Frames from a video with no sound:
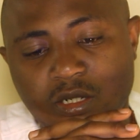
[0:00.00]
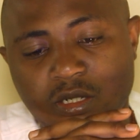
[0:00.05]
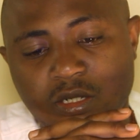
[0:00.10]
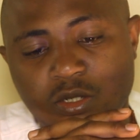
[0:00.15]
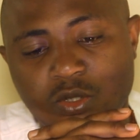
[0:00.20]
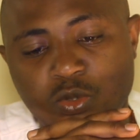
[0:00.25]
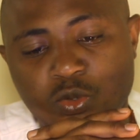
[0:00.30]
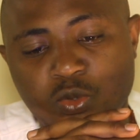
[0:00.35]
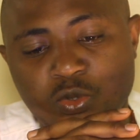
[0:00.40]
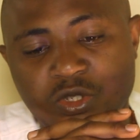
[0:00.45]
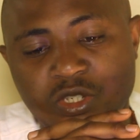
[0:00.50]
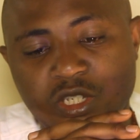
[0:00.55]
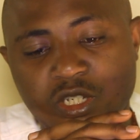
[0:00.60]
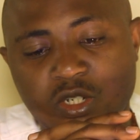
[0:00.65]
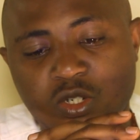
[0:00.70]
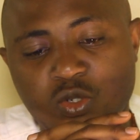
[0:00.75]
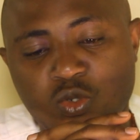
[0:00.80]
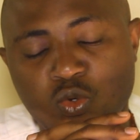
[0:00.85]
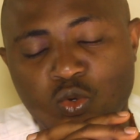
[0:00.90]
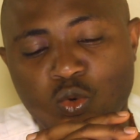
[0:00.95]
use
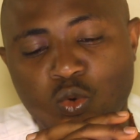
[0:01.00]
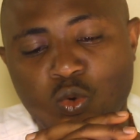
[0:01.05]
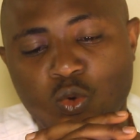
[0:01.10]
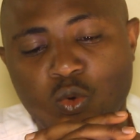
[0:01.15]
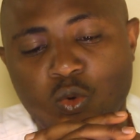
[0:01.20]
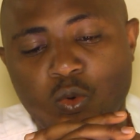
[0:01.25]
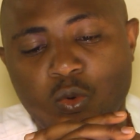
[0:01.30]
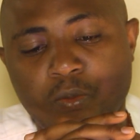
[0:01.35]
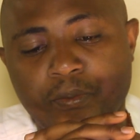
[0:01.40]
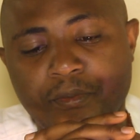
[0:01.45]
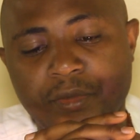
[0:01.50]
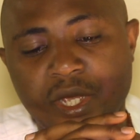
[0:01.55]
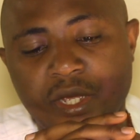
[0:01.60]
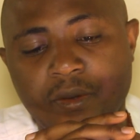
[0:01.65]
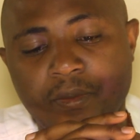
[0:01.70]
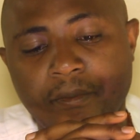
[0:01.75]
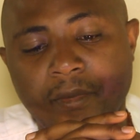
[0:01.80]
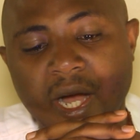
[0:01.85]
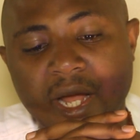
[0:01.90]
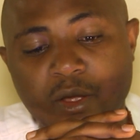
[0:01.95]
it to make
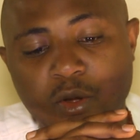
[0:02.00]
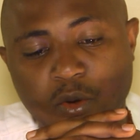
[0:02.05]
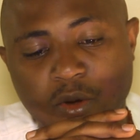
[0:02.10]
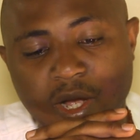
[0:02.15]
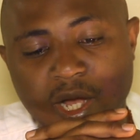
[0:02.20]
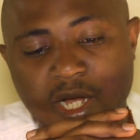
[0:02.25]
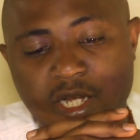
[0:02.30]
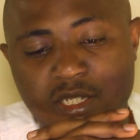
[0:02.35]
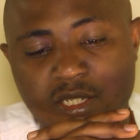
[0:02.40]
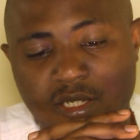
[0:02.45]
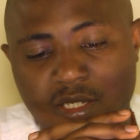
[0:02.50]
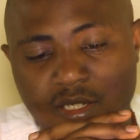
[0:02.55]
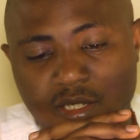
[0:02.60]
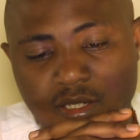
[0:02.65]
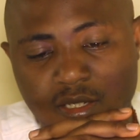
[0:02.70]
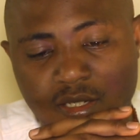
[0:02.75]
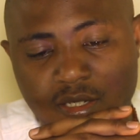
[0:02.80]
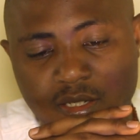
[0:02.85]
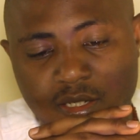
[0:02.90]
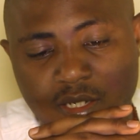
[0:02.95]
biogas
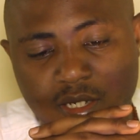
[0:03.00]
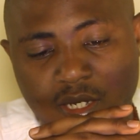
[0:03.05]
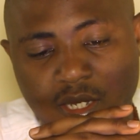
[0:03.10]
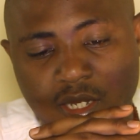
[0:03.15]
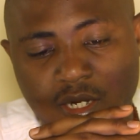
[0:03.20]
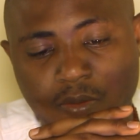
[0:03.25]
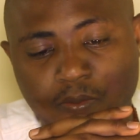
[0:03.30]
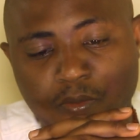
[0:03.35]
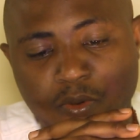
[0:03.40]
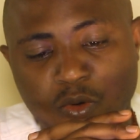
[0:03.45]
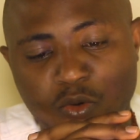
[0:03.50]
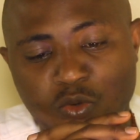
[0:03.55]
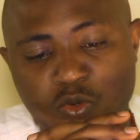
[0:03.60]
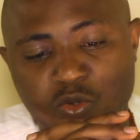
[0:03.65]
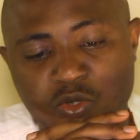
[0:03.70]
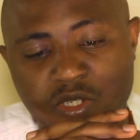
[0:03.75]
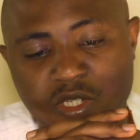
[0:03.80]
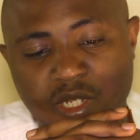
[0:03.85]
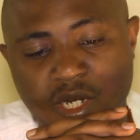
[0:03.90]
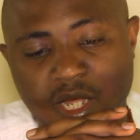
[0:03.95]
and
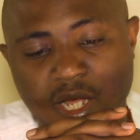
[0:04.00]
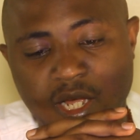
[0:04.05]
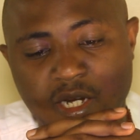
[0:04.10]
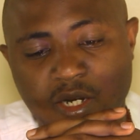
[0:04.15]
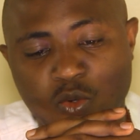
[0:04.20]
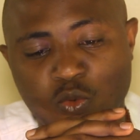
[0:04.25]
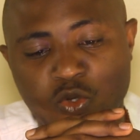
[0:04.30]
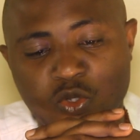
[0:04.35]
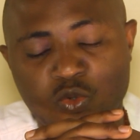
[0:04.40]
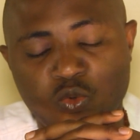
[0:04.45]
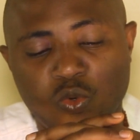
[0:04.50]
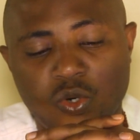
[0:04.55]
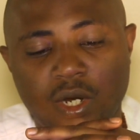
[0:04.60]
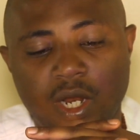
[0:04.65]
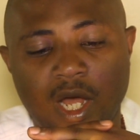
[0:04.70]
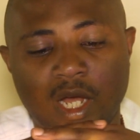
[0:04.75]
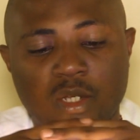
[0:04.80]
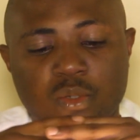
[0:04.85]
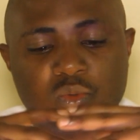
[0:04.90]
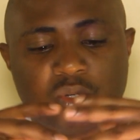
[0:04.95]
produce slurry, which will
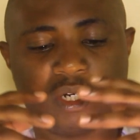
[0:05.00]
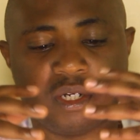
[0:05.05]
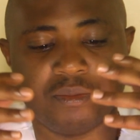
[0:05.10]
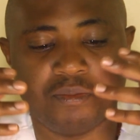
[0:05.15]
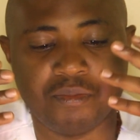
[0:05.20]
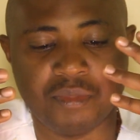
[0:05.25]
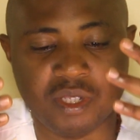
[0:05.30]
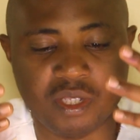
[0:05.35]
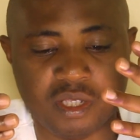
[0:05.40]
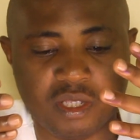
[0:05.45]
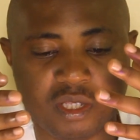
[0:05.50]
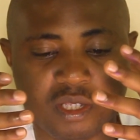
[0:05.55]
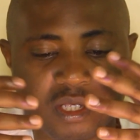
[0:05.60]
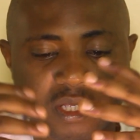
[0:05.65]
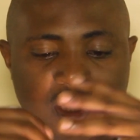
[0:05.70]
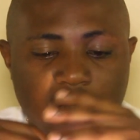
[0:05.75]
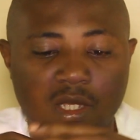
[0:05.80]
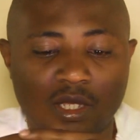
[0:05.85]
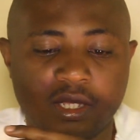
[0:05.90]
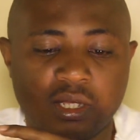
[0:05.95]
actually be
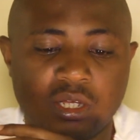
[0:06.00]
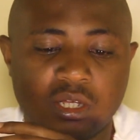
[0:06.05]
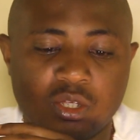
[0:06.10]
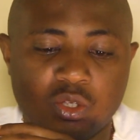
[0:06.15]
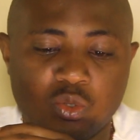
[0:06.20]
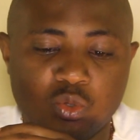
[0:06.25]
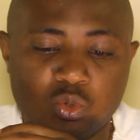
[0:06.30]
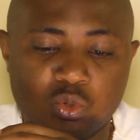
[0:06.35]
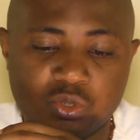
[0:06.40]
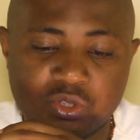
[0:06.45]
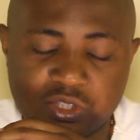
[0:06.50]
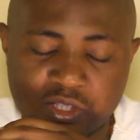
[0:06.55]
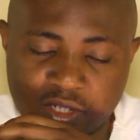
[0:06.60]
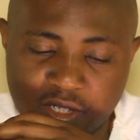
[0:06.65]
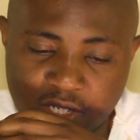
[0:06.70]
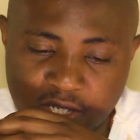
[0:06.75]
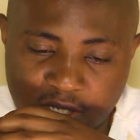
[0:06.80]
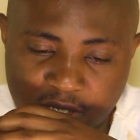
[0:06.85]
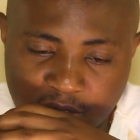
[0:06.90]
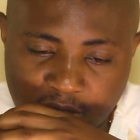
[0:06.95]

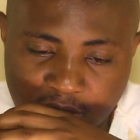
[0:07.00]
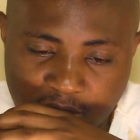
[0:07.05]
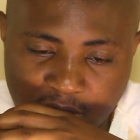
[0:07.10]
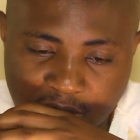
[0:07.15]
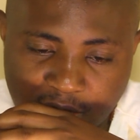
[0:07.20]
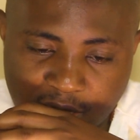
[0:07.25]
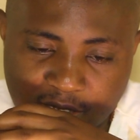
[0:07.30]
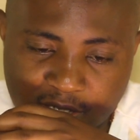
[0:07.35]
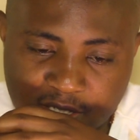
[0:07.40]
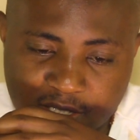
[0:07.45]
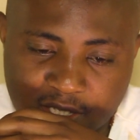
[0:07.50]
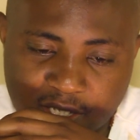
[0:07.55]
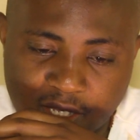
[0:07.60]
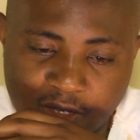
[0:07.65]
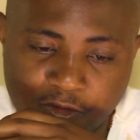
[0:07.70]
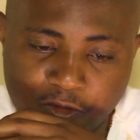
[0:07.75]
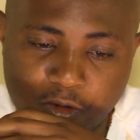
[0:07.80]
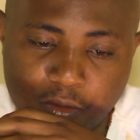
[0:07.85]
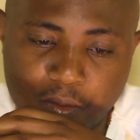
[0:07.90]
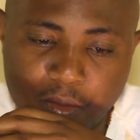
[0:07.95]
used as a
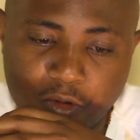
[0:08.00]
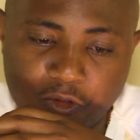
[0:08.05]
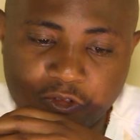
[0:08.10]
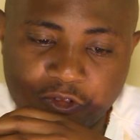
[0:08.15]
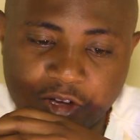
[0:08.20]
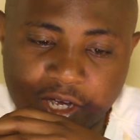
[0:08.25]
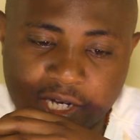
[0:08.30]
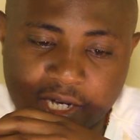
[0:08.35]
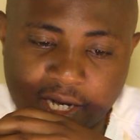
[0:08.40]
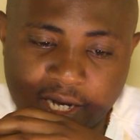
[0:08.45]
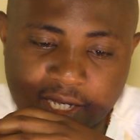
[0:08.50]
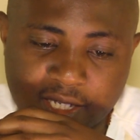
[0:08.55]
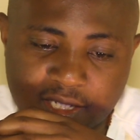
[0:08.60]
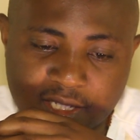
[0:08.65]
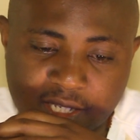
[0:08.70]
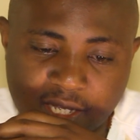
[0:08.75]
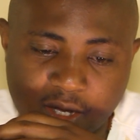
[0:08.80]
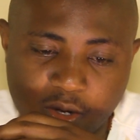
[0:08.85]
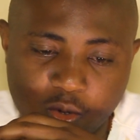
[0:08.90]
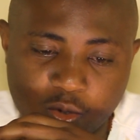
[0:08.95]
form of
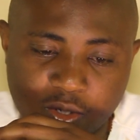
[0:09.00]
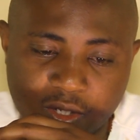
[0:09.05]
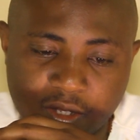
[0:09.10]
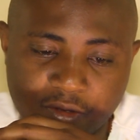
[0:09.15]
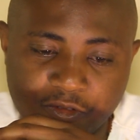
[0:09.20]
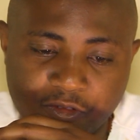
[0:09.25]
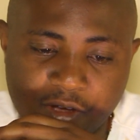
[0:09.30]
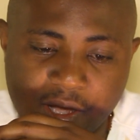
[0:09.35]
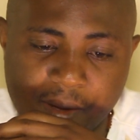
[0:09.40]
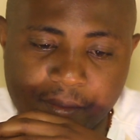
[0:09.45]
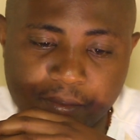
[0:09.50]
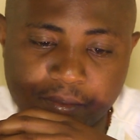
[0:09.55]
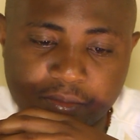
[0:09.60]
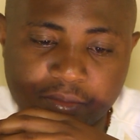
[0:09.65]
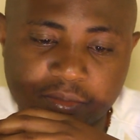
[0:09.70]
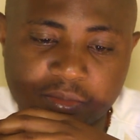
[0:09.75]
fertilizer on the farm.